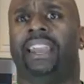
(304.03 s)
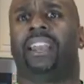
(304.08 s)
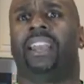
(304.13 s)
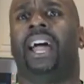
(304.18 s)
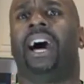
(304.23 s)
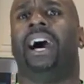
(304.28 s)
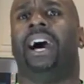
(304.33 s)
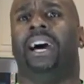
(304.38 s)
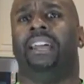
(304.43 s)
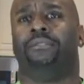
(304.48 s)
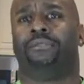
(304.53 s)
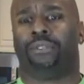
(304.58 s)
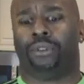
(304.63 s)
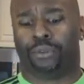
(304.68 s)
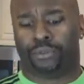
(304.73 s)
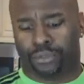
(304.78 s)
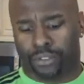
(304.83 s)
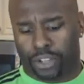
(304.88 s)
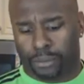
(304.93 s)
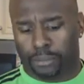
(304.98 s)
of line
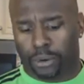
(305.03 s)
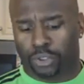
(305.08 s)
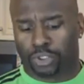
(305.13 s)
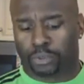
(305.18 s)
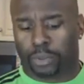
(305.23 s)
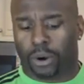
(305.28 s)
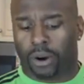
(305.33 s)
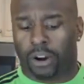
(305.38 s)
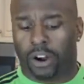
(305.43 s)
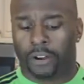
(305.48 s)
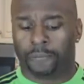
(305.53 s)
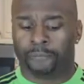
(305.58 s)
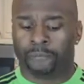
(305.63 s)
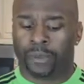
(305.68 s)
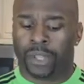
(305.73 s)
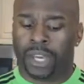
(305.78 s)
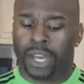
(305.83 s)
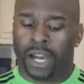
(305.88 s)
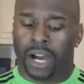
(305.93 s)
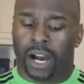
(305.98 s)
for the most part.
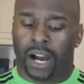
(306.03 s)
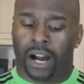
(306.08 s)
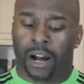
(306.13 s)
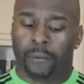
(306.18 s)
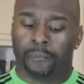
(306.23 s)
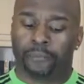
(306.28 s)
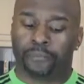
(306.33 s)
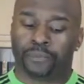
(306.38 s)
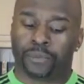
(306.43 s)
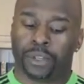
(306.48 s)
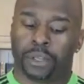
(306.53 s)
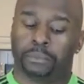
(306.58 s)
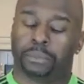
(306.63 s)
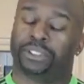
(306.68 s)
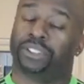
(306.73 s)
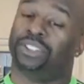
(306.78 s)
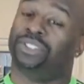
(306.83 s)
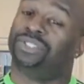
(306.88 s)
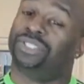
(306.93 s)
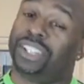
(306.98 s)
But
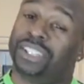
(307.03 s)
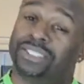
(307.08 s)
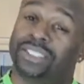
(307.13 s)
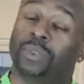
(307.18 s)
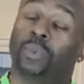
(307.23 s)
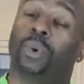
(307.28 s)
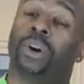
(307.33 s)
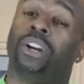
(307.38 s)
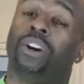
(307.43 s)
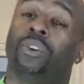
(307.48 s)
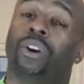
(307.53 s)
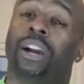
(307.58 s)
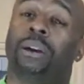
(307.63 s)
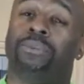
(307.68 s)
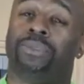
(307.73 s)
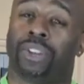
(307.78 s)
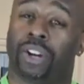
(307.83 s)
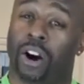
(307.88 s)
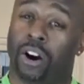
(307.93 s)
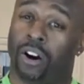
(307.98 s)
there's 61
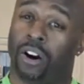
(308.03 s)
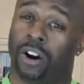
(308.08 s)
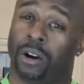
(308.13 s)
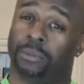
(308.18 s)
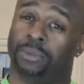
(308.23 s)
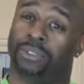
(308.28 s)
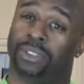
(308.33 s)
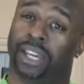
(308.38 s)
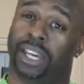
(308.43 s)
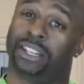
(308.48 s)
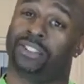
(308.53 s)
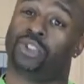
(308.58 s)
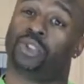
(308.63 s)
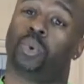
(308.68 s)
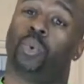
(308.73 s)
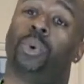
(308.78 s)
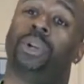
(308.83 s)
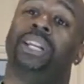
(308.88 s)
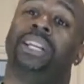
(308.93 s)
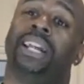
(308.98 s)
grams of carbs, and
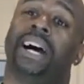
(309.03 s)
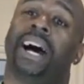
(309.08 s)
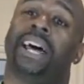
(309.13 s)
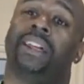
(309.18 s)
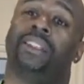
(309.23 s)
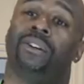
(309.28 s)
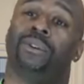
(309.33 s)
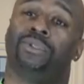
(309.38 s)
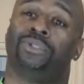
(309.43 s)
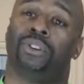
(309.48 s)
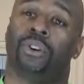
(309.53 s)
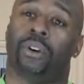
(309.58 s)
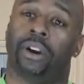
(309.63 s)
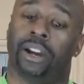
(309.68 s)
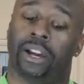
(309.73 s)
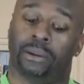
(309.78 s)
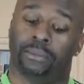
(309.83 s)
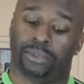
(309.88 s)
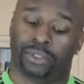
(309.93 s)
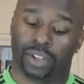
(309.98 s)
29 of those
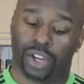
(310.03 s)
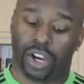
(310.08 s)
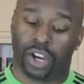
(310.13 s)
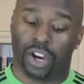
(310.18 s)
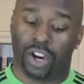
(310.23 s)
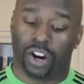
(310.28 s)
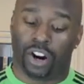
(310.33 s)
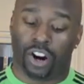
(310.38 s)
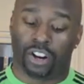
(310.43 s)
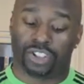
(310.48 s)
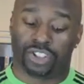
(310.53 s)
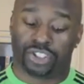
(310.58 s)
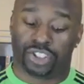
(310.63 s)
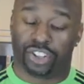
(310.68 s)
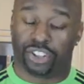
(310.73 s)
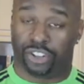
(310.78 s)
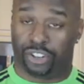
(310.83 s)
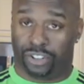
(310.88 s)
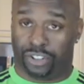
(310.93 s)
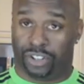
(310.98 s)
grams ingredients are
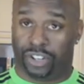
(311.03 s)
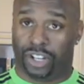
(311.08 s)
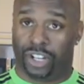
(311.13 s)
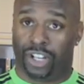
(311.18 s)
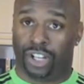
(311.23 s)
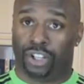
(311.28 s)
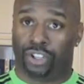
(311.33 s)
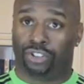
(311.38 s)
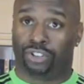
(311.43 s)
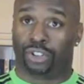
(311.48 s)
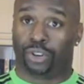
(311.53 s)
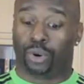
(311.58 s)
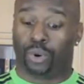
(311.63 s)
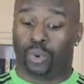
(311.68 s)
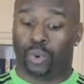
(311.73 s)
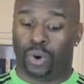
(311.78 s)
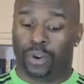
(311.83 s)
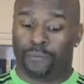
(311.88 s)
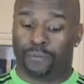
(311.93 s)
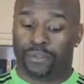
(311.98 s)
sugar.
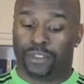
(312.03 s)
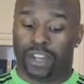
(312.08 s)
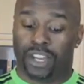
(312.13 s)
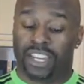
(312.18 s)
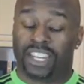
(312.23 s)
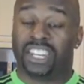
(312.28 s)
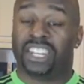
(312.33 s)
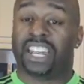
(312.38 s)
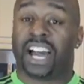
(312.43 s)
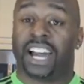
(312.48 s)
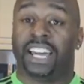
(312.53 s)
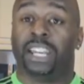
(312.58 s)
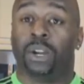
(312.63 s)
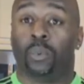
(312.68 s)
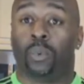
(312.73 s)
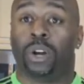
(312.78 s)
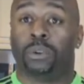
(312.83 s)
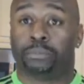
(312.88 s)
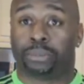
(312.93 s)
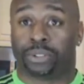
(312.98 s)
So
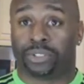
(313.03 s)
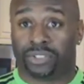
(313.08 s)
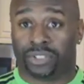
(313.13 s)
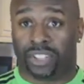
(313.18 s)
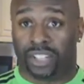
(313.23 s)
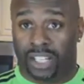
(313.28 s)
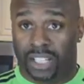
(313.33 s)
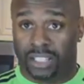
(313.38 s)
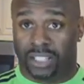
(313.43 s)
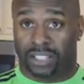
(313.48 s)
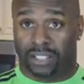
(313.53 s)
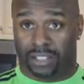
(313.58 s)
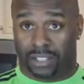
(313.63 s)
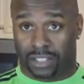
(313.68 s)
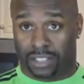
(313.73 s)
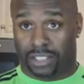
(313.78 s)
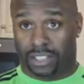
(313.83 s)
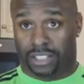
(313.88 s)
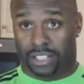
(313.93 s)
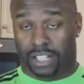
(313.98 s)

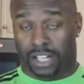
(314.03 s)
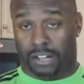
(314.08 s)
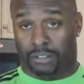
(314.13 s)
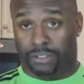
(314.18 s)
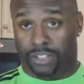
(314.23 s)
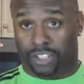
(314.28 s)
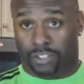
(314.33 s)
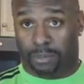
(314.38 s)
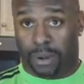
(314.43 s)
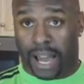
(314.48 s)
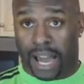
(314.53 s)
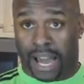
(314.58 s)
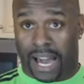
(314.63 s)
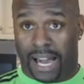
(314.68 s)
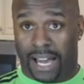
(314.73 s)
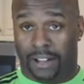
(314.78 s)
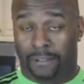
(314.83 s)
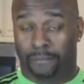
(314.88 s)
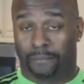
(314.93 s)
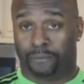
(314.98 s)
91% of this pie